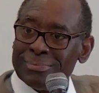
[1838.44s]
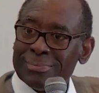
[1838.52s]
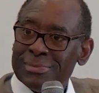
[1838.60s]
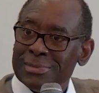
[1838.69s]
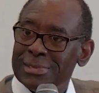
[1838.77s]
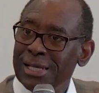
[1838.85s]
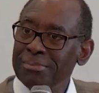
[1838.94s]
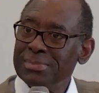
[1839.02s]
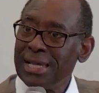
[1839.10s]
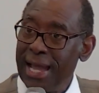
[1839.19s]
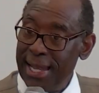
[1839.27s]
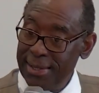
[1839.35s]
And
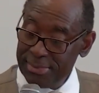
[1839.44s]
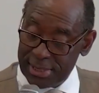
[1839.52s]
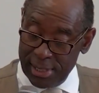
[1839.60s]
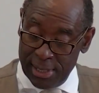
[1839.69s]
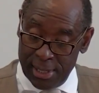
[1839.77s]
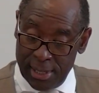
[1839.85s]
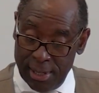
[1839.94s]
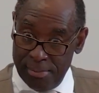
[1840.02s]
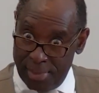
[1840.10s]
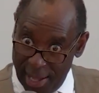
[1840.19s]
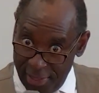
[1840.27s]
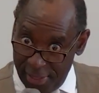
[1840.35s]
sometimes a
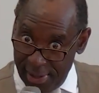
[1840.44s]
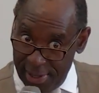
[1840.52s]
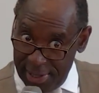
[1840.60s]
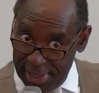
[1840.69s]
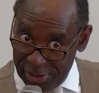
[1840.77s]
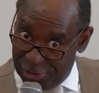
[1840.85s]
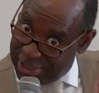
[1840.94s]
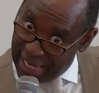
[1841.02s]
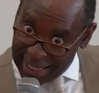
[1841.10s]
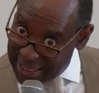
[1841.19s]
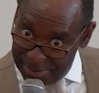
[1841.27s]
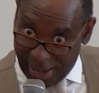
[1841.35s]
mother is
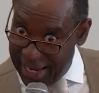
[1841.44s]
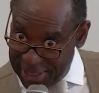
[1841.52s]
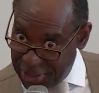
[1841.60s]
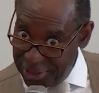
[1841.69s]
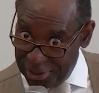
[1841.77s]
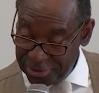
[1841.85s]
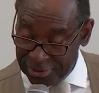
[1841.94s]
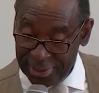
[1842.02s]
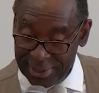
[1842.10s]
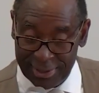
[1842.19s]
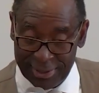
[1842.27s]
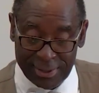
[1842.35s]
rejected by her children,
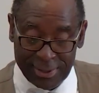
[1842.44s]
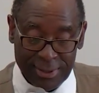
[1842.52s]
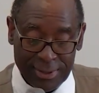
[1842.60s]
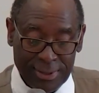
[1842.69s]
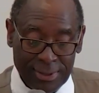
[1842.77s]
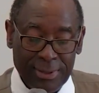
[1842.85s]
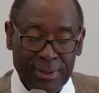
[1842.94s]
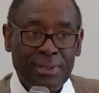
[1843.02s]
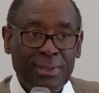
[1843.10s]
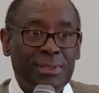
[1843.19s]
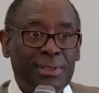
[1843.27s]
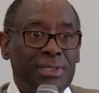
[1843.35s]

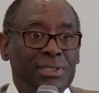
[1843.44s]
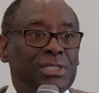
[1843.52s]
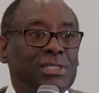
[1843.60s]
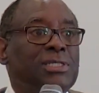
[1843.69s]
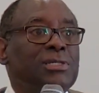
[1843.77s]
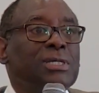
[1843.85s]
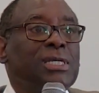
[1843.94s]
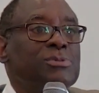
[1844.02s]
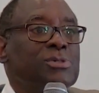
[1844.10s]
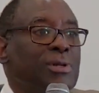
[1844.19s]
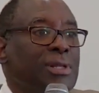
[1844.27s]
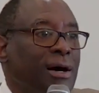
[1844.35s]
and she still keeps
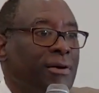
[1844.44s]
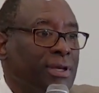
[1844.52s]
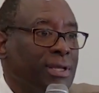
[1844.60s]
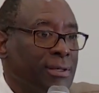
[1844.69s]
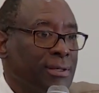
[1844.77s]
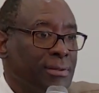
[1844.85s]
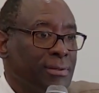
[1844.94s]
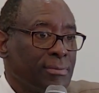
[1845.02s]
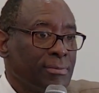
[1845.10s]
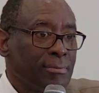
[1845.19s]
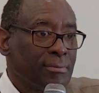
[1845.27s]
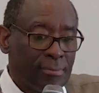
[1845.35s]
on loving.
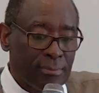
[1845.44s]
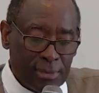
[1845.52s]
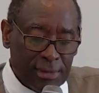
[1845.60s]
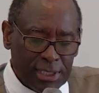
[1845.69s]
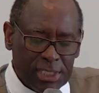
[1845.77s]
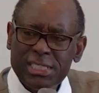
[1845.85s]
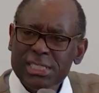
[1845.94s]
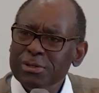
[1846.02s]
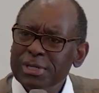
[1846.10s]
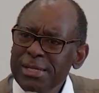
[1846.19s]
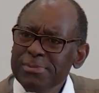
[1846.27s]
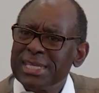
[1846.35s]
She still
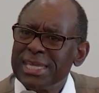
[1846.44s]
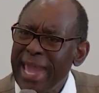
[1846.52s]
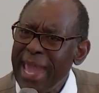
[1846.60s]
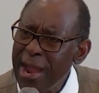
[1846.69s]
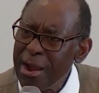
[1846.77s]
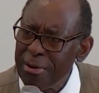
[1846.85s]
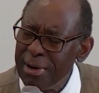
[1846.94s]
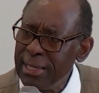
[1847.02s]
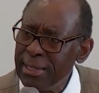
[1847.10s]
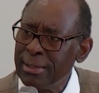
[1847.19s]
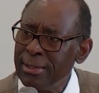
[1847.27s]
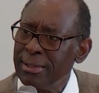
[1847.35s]
keeps caring.
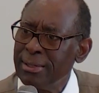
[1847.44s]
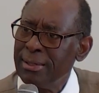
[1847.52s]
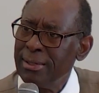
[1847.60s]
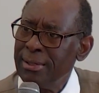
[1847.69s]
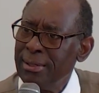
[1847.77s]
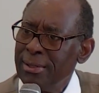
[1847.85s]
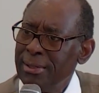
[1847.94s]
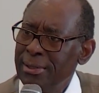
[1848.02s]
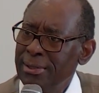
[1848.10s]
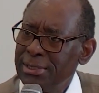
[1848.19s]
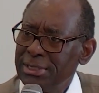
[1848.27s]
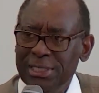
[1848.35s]

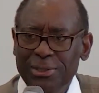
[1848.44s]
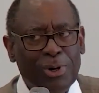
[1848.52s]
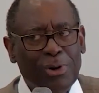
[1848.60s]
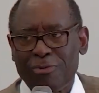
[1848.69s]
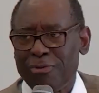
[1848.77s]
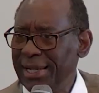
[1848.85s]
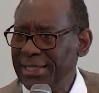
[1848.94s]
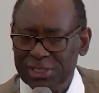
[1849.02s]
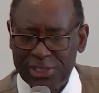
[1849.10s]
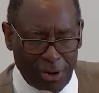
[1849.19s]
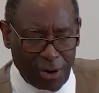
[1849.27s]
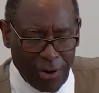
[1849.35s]
She won't write
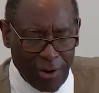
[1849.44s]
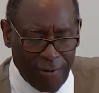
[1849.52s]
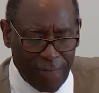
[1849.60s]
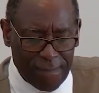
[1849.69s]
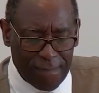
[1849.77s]
you off.